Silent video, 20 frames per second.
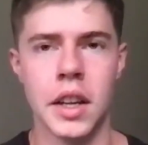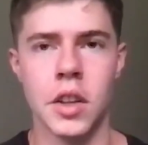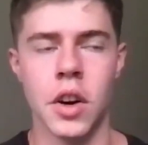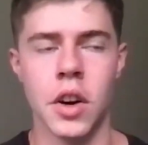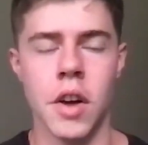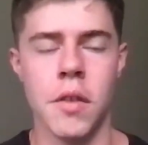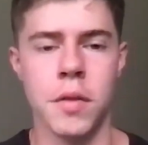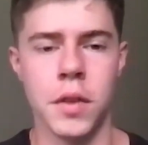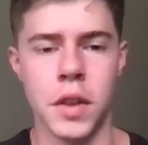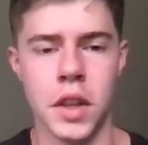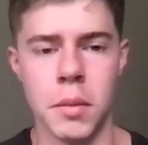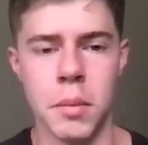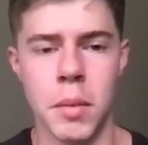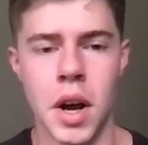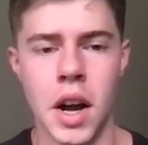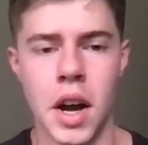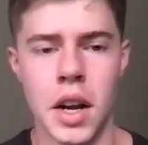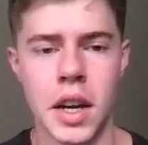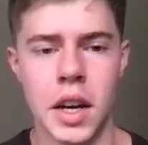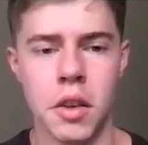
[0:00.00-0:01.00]
you know affiliate
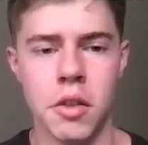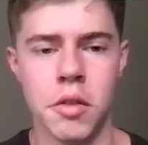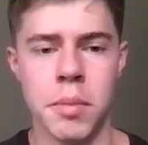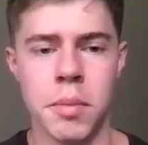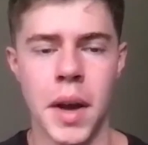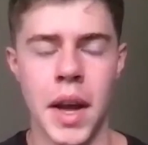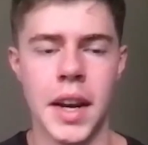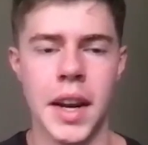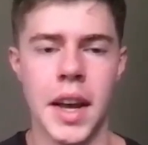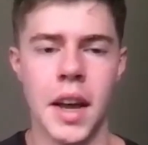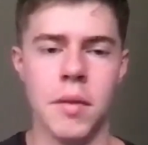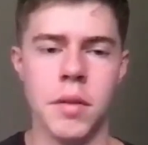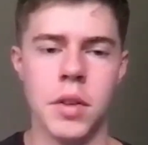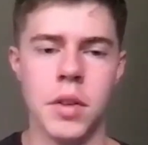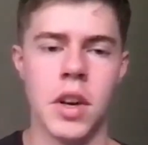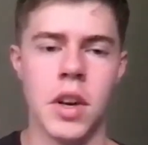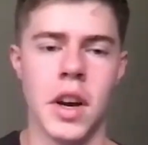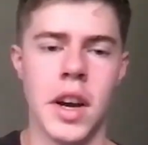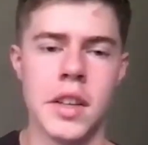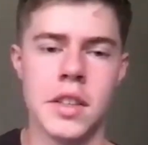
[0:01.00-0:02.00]
marketing with paid
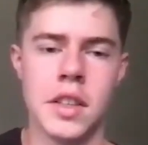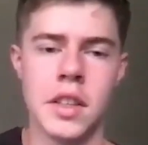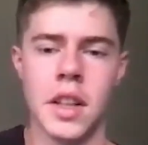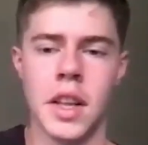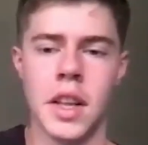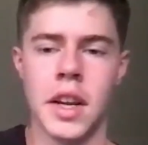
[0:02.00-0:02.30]
advertising.